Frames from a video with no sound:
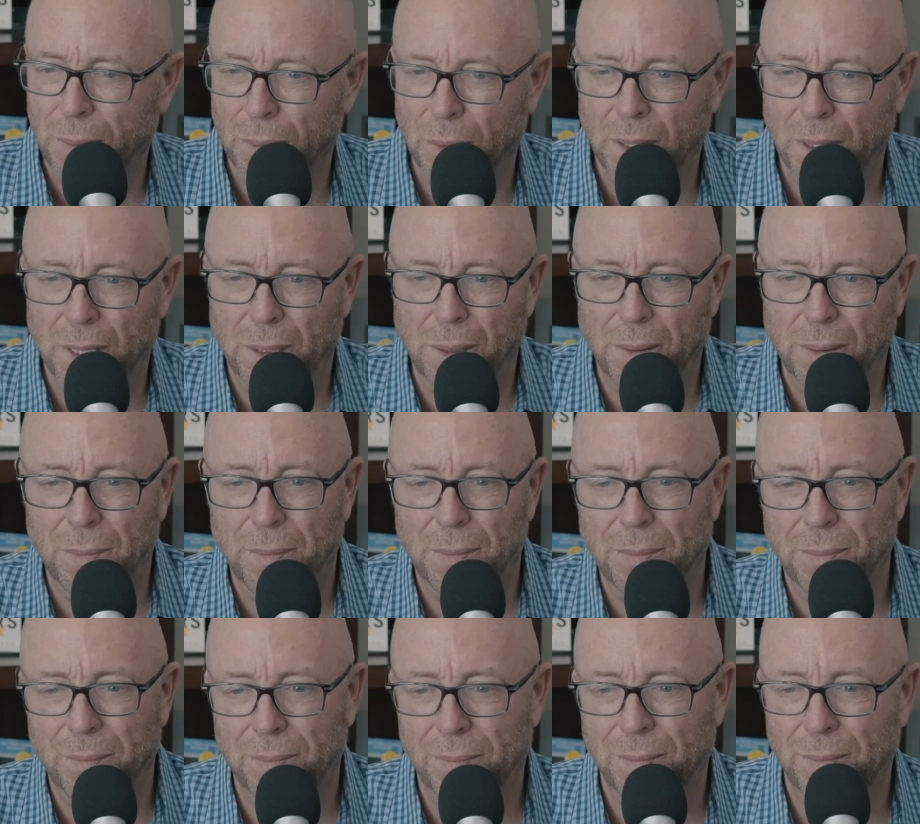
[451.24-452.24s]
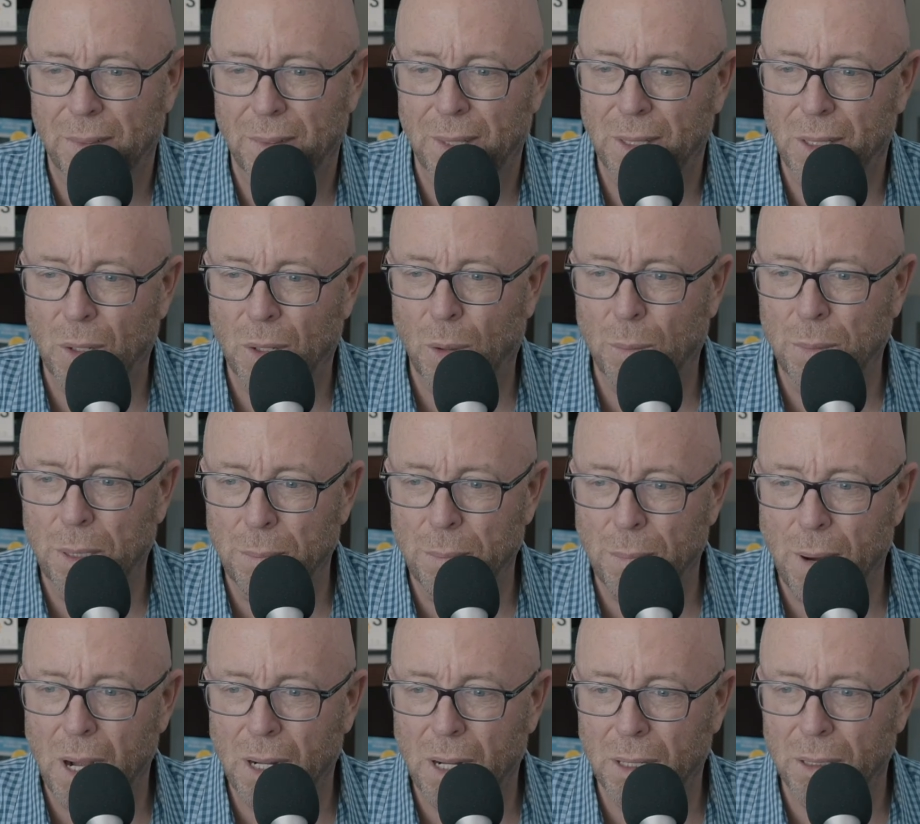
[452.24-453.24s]
one of the Coleman
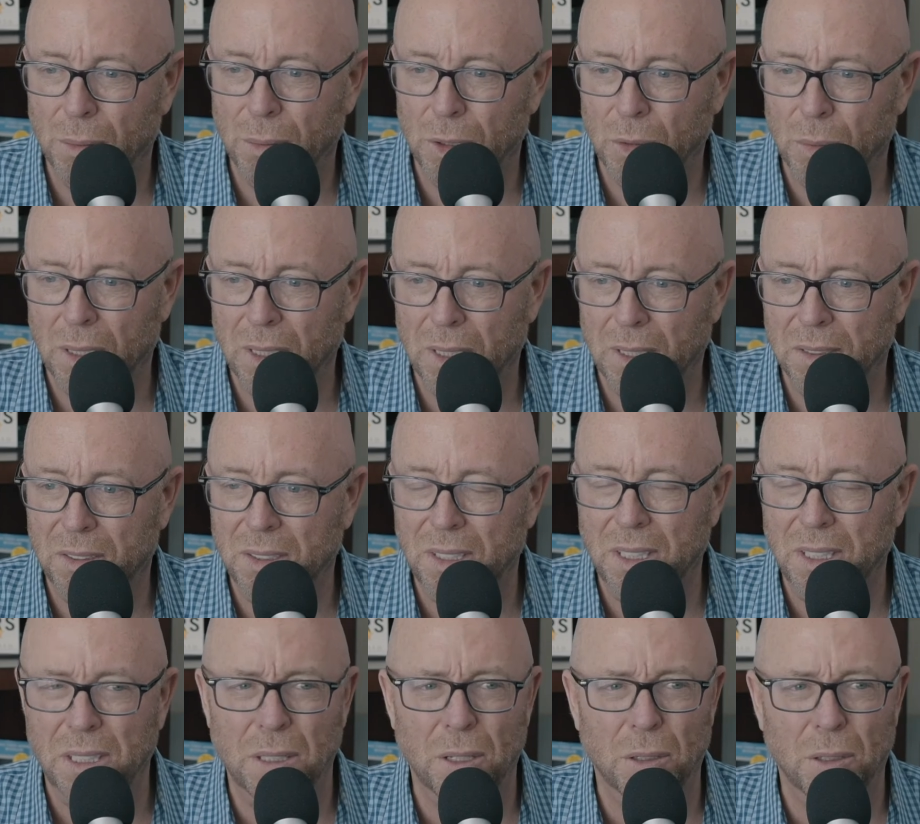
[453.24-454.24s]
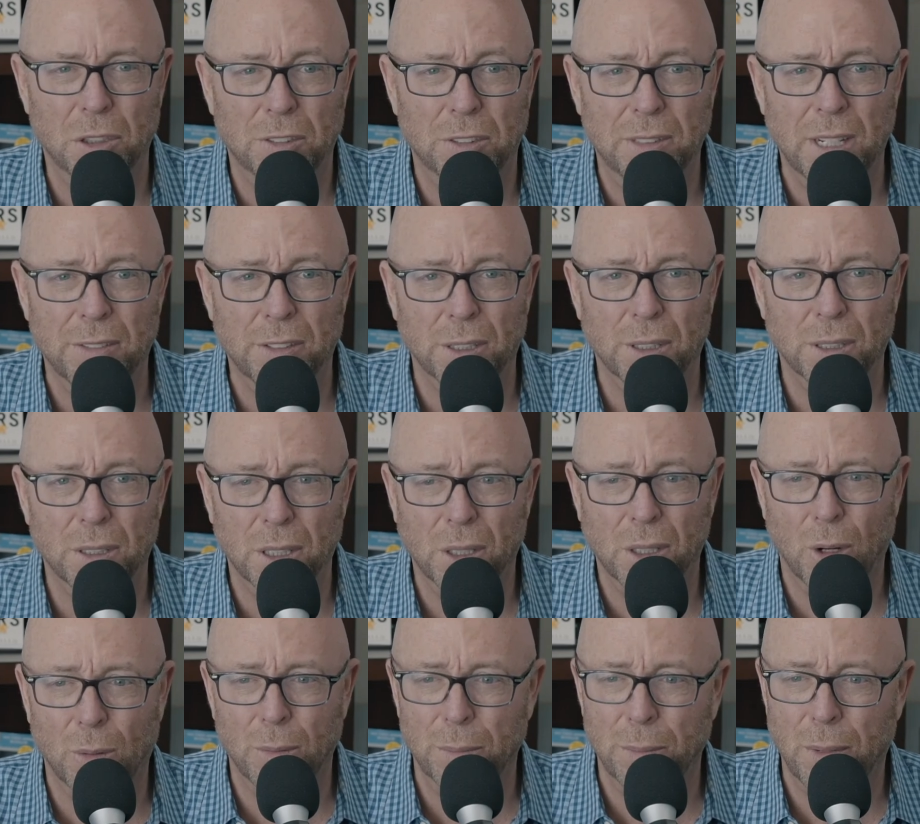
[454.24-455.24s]
Mockler was one of the CEOs. You've never heard of
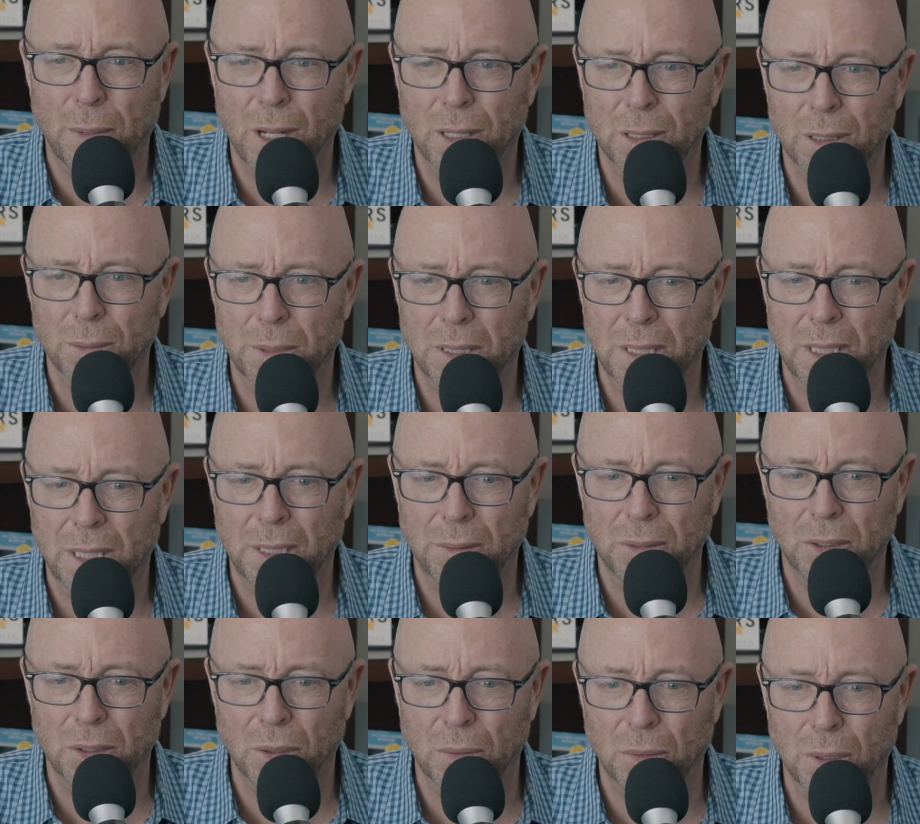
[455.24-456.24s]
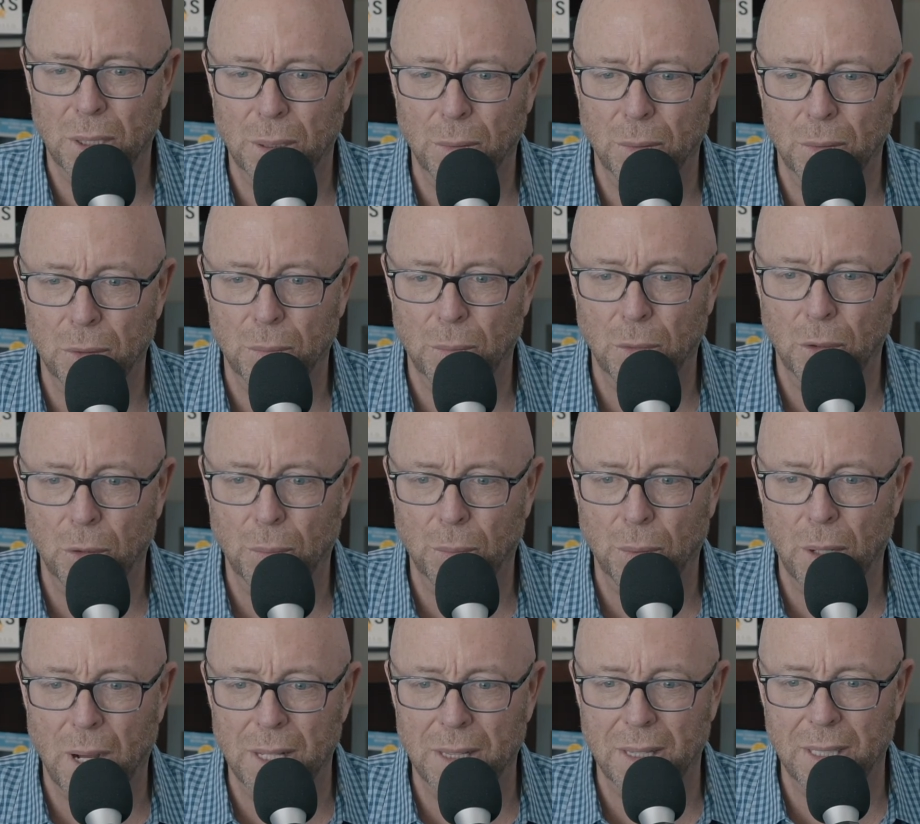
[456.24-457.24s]
Coleman Mockler, but he was the one who was who
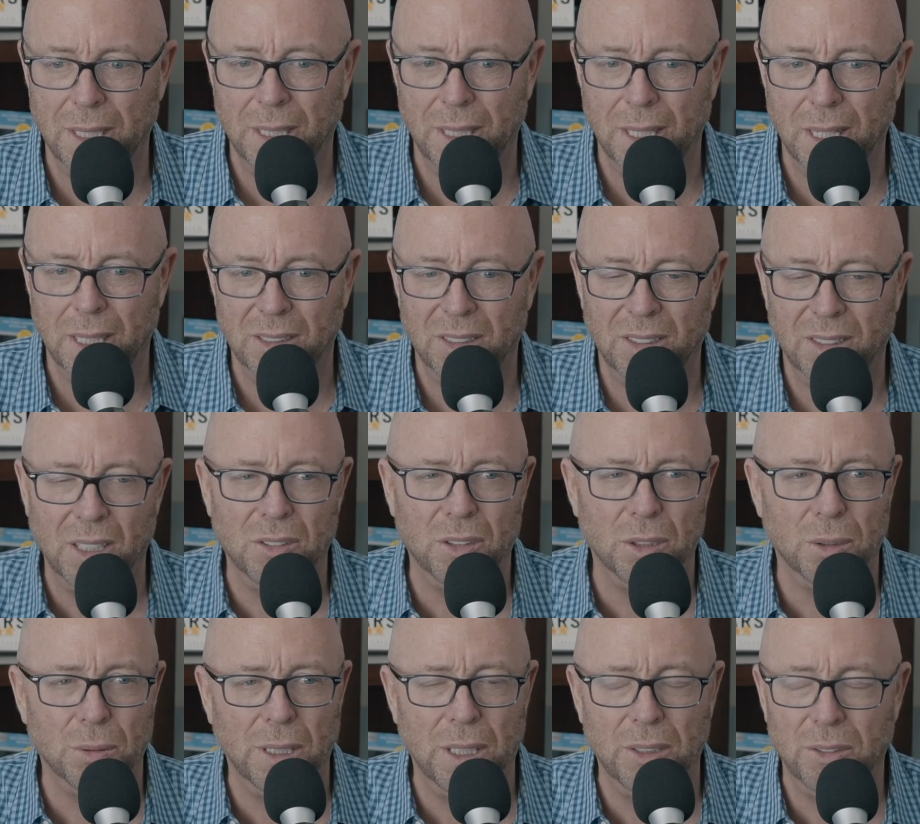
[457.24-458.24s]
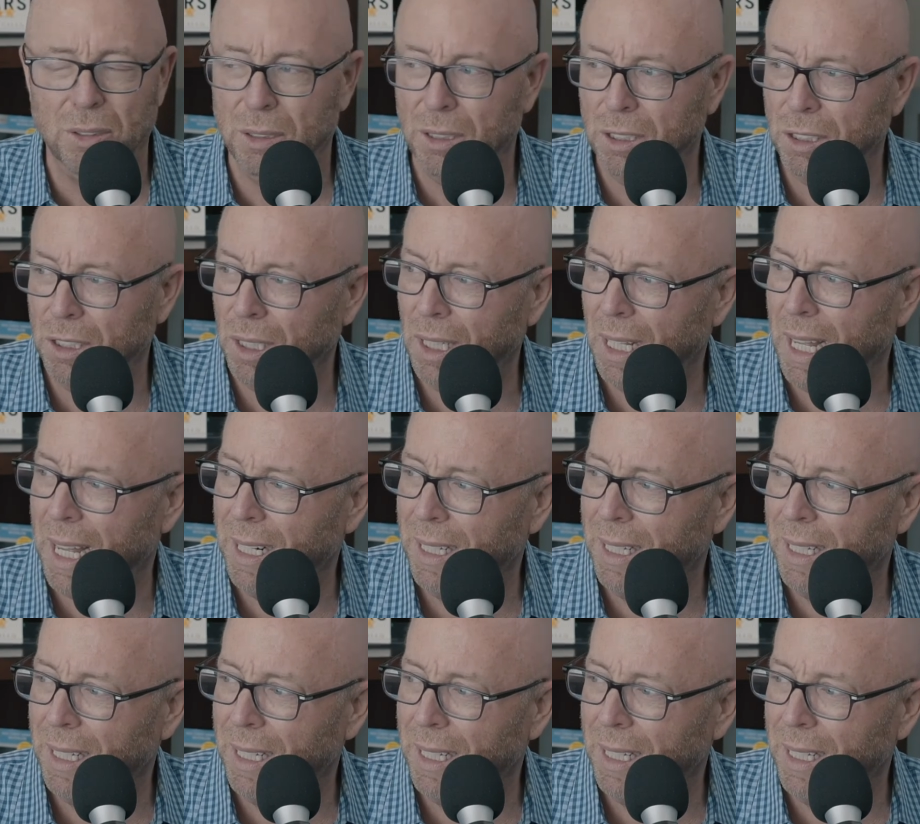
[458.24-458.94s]
brought the uh, sensor razor to Gillette.